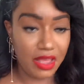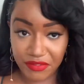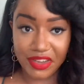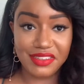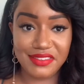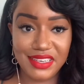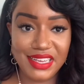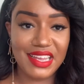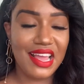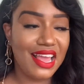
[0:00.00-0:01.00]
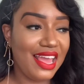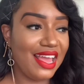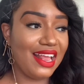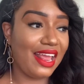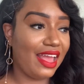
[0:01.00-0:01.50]
diversity
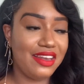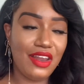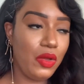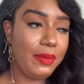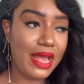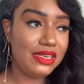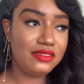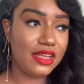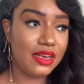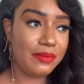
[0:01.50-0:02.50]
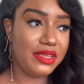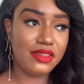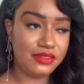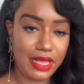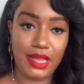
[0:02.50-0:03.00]
and nobody's going to be
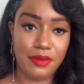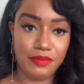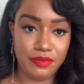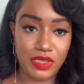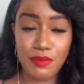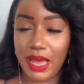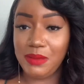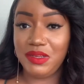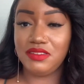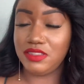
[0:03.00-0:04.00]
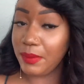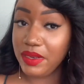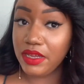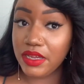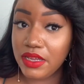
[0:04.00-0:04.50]
the same. You might be
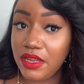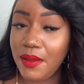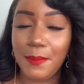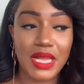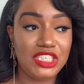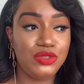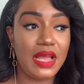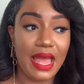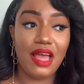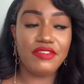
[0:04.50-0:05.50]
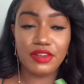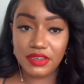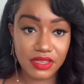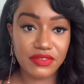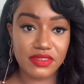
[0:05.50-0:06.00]
similar, but you have your
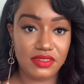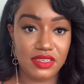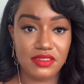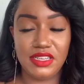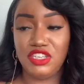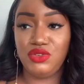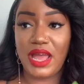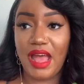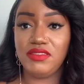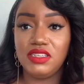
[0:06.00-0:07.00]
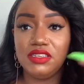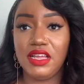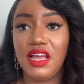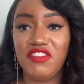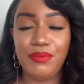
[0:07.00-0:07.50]
differences and that you have to
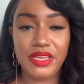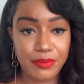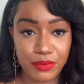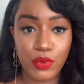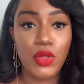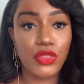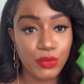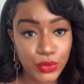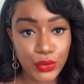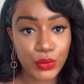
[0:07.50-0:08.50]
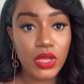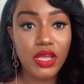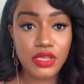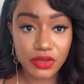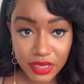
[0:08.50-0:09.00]
love people through
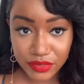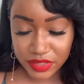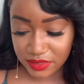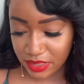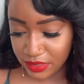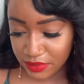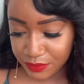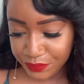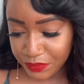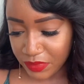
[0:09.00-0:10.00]
your differences.